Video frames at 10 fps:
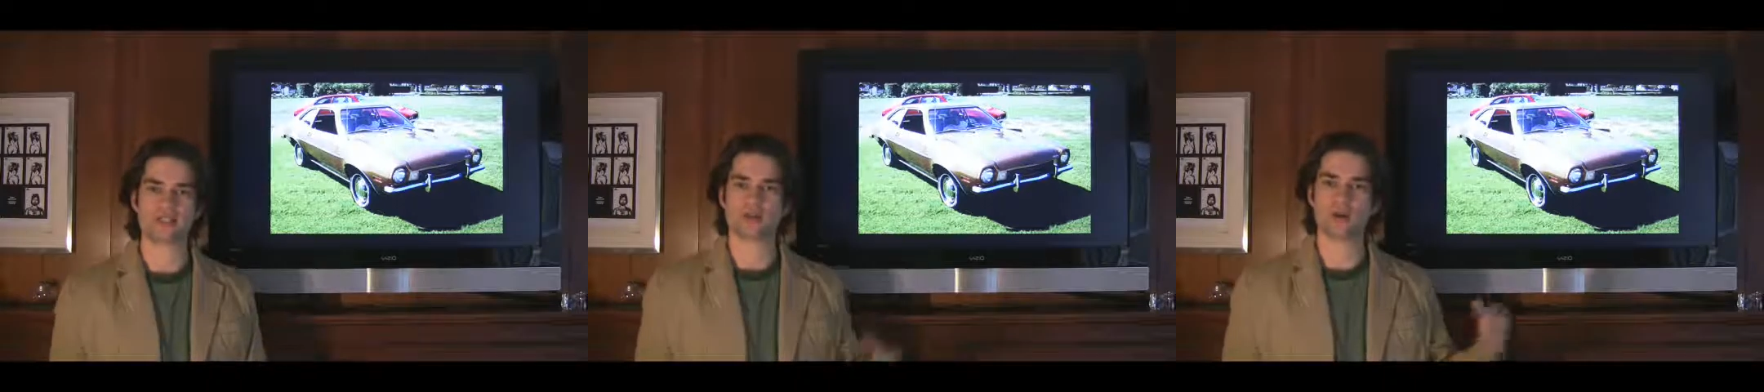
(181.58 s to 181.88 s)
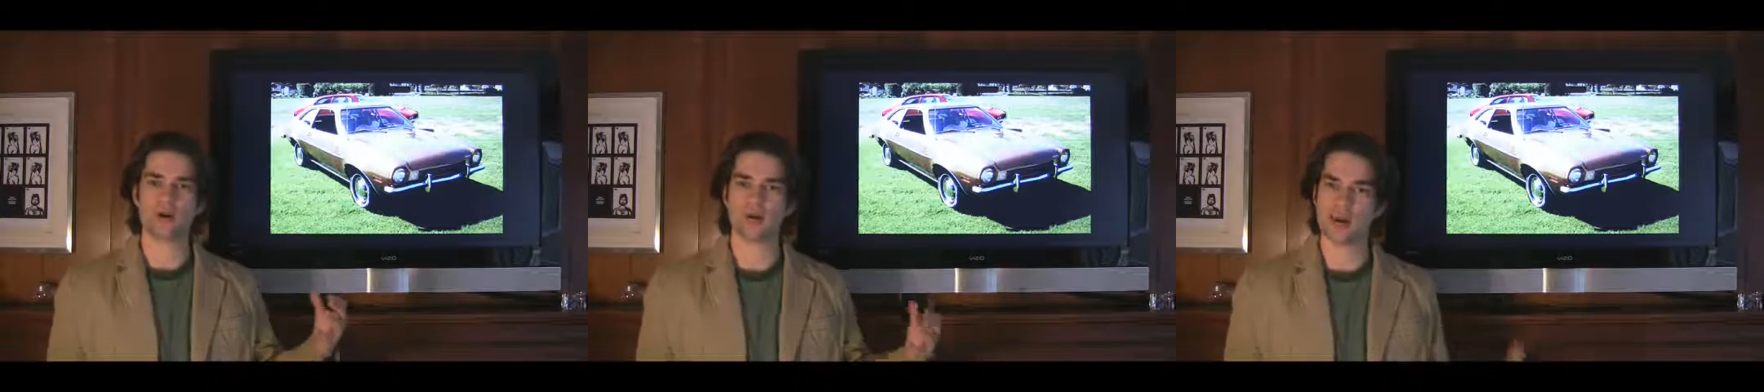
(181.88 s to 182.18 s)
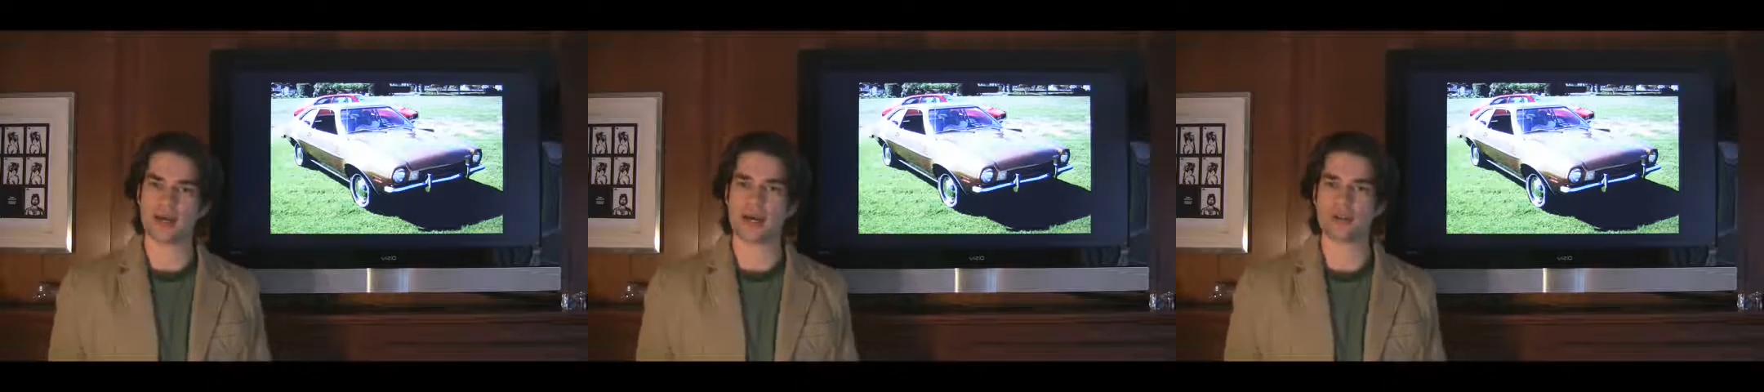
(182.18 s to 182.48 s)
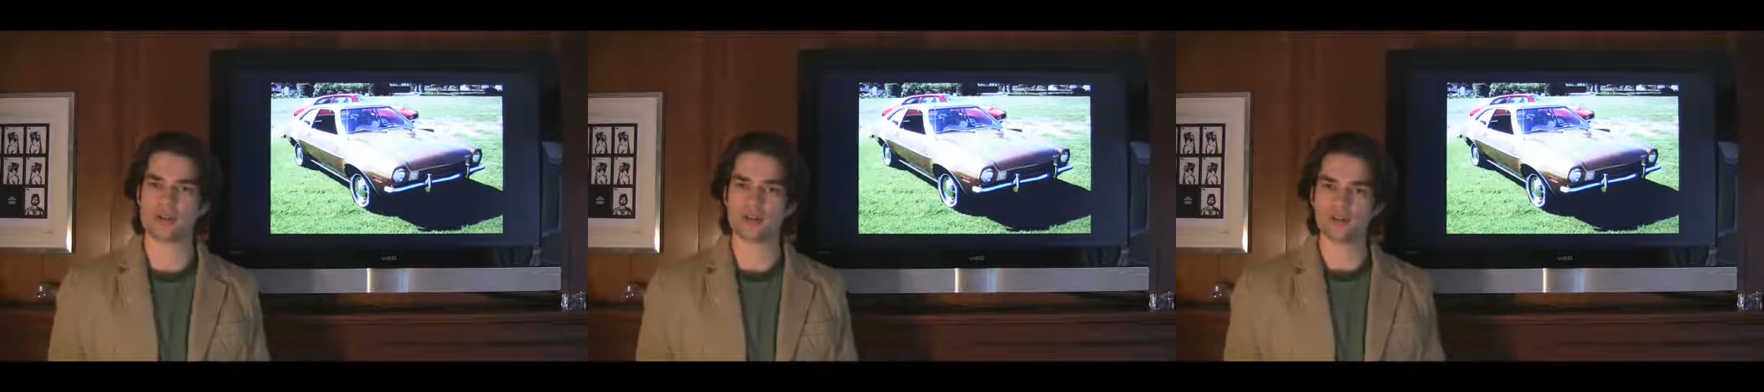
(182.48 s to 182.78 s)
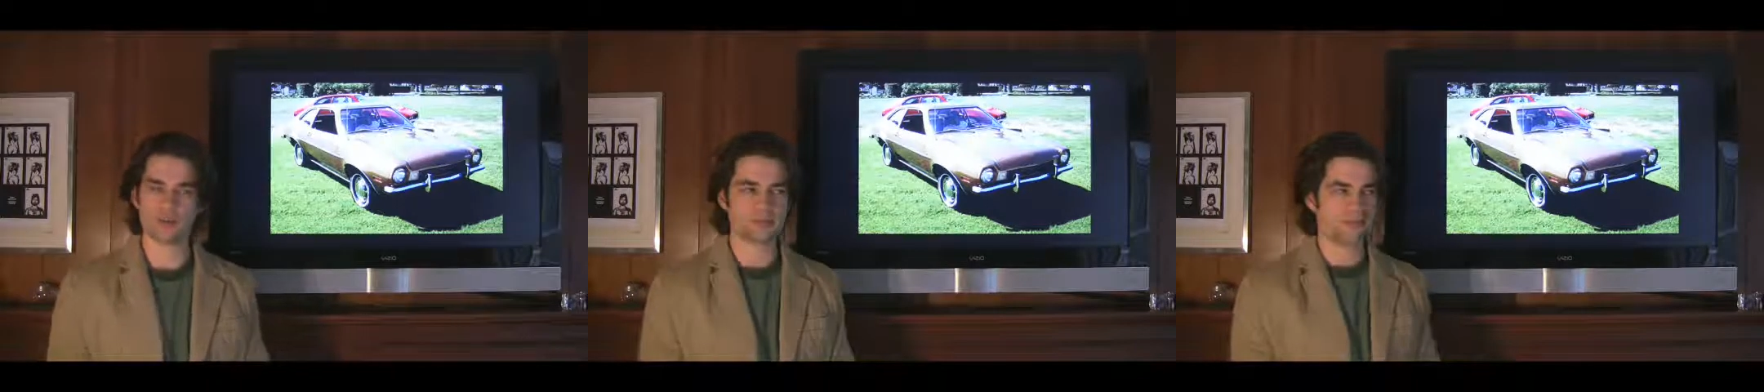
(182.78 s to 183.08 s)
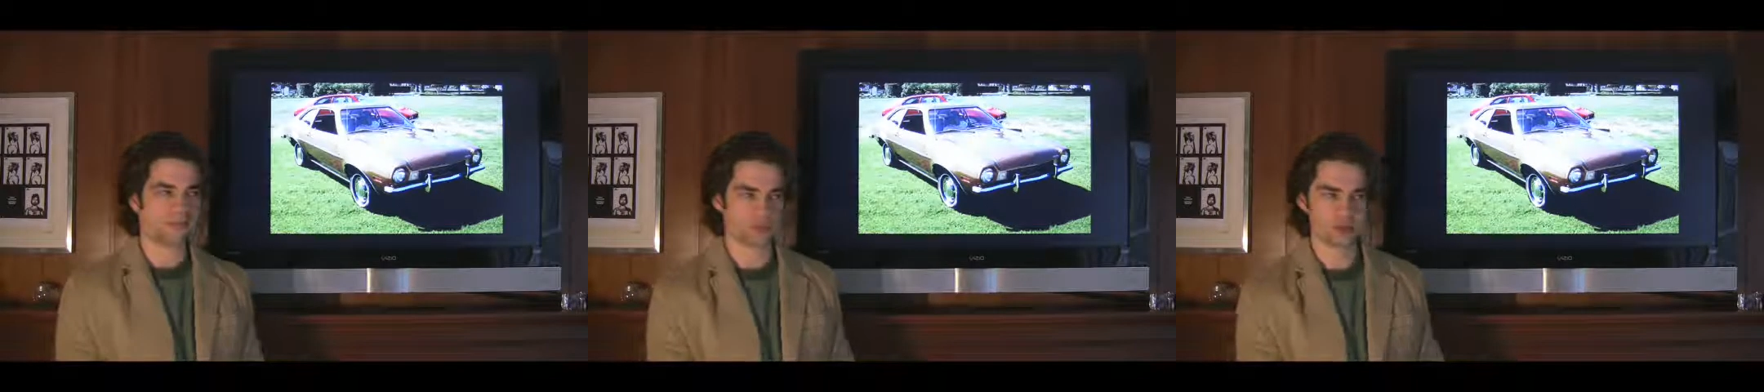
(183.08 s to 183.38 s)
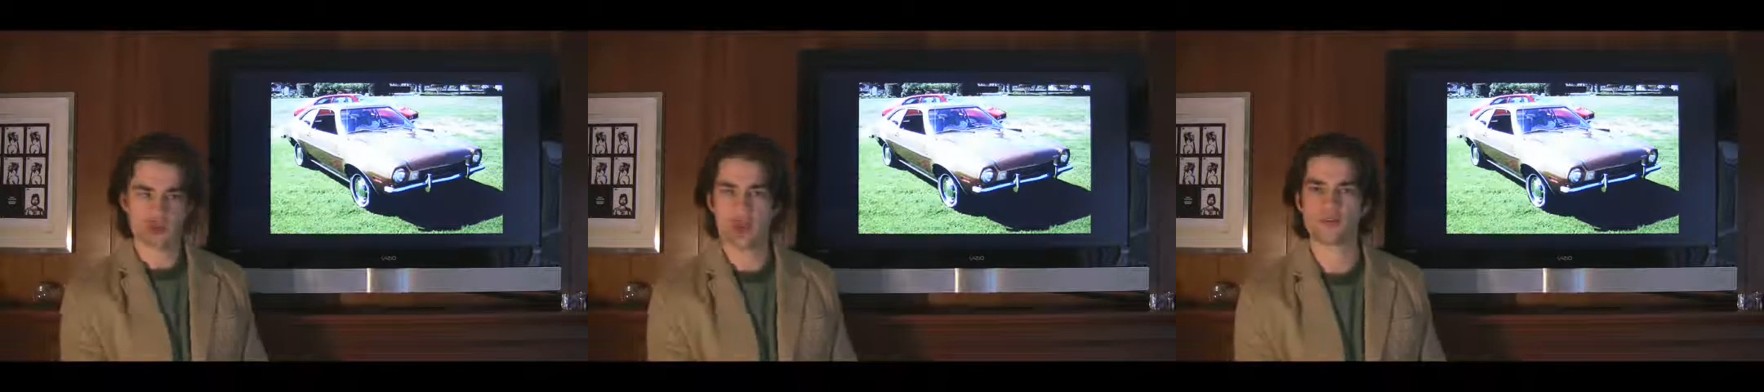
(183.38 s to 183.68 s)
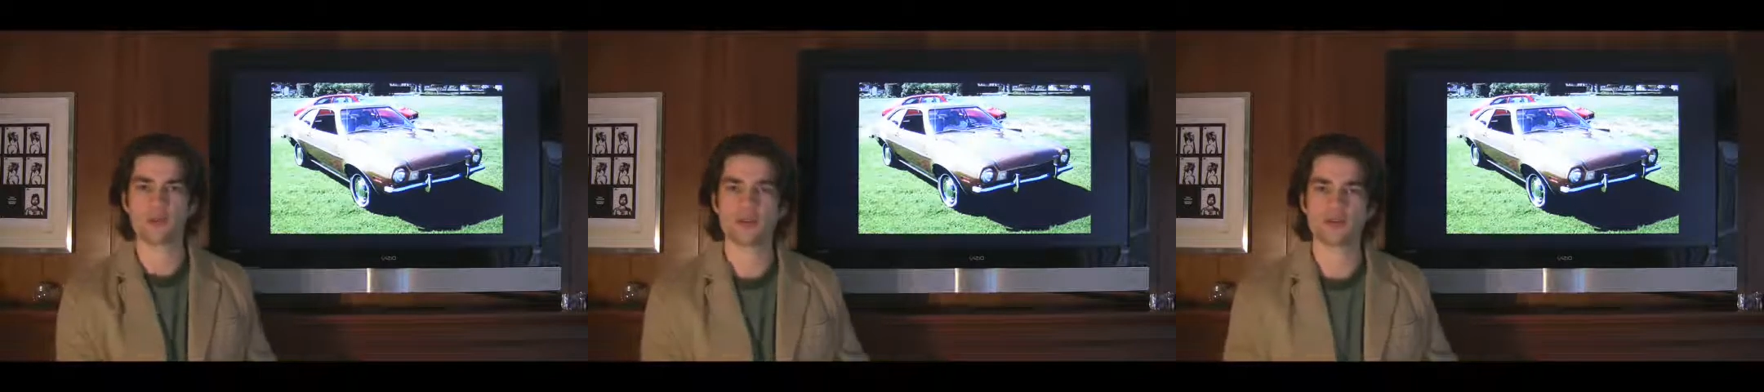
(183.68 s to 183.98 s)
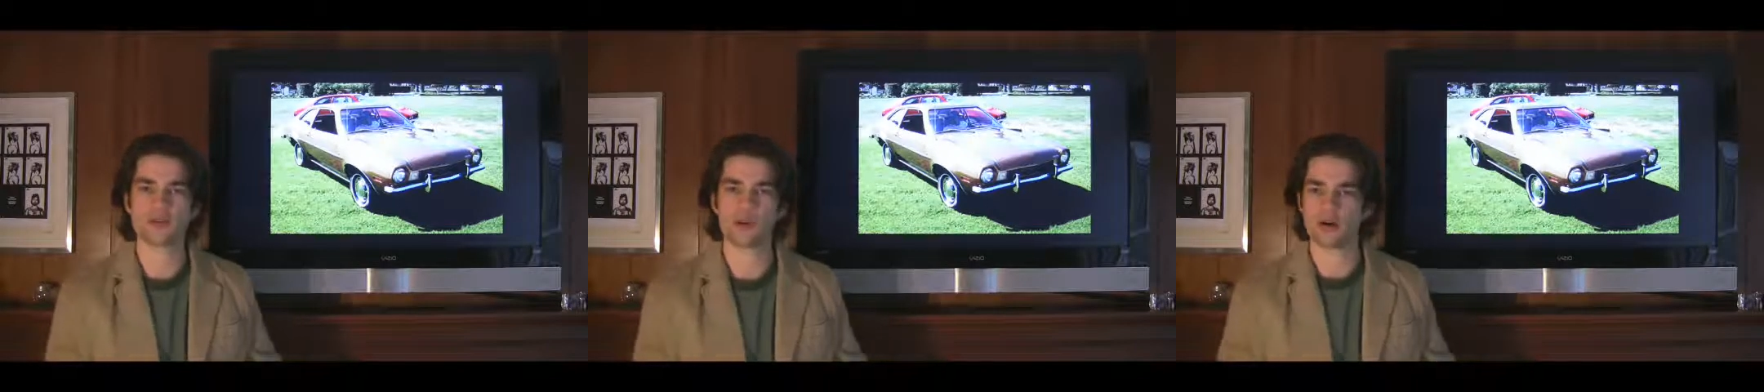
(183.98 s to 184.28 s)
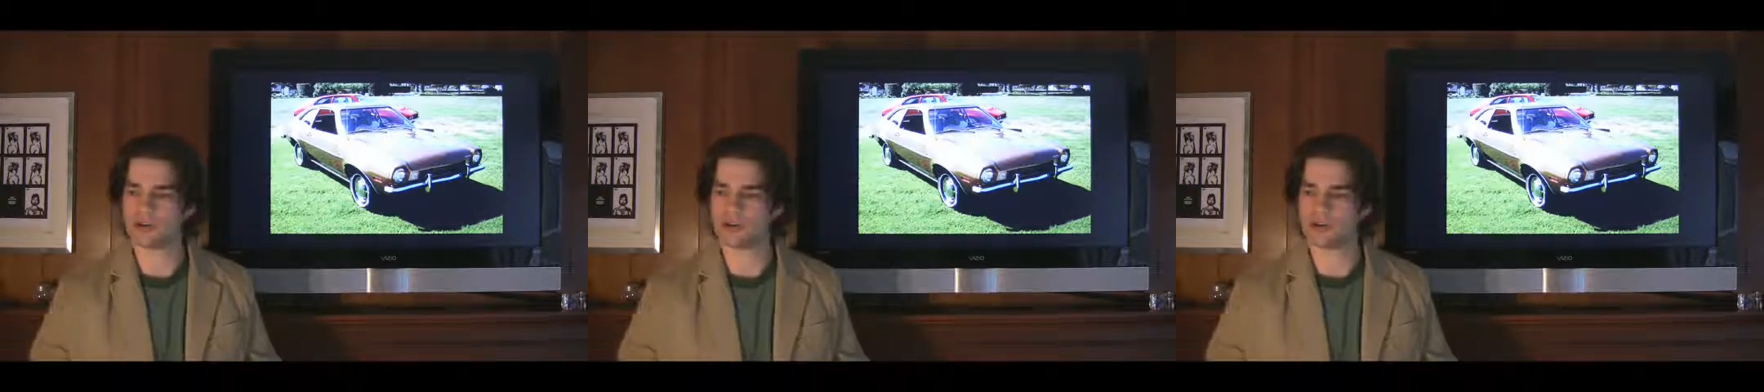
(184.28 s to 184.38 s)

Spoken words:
is going to go way down the tubes because everywhere you go,